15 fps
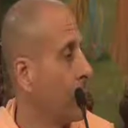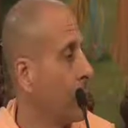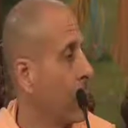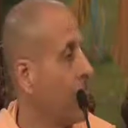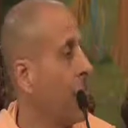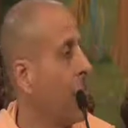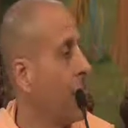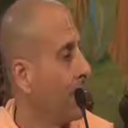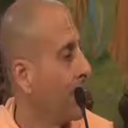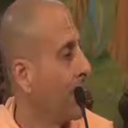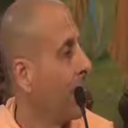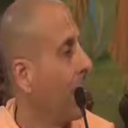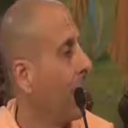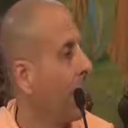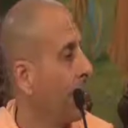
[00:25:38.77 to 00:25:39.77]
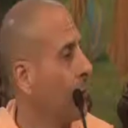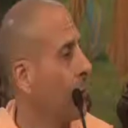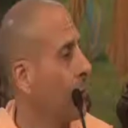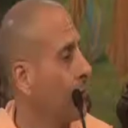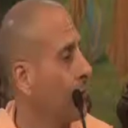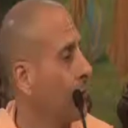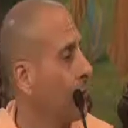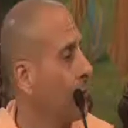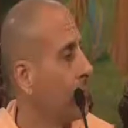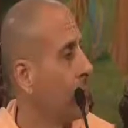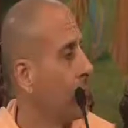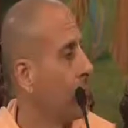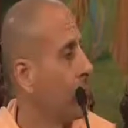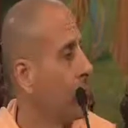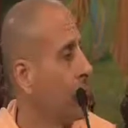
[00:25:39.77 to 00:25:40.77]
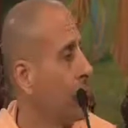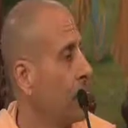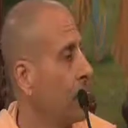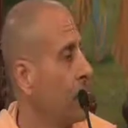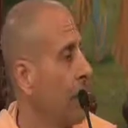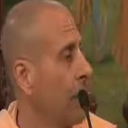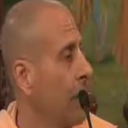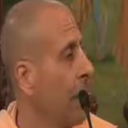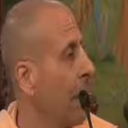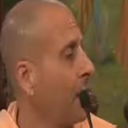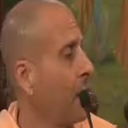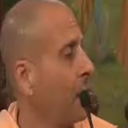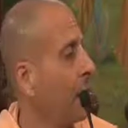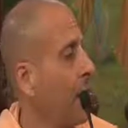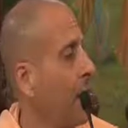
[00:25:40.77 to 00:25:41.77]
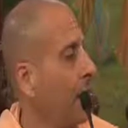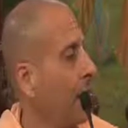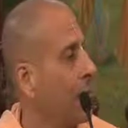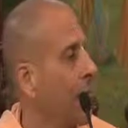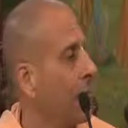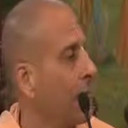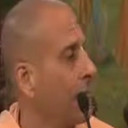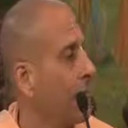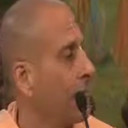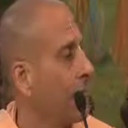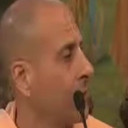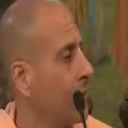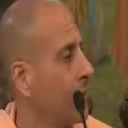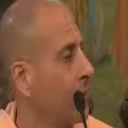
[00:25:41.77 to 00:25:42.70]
I had to go. And after I left,